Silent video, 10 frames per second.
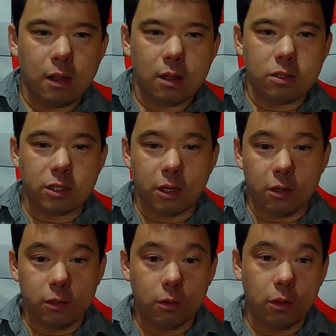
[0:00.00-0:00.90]
Just here to
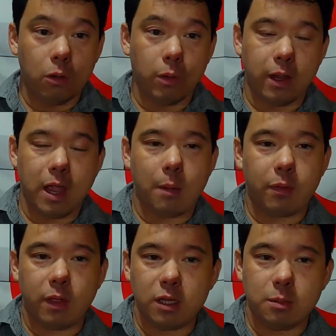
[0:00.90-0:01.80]
do a little recap
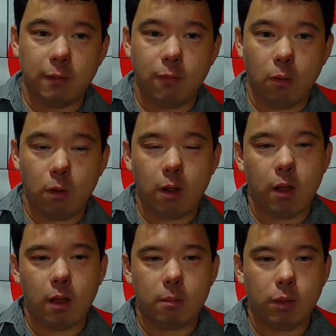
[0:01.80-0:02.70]
of things
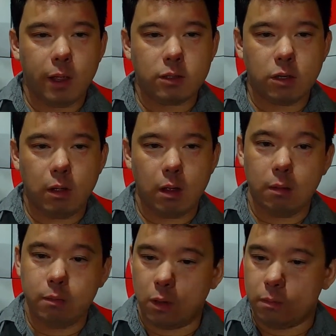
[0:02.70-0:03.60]
before Blade Show. Oh,
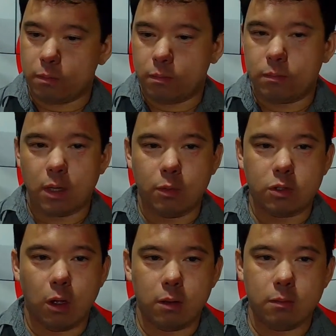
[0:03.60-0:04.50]
no, someone's
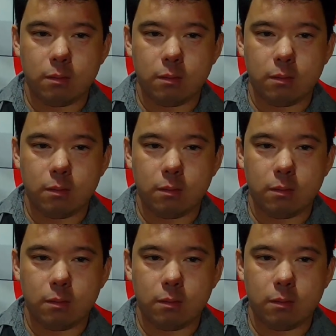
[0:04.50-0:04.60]
gone.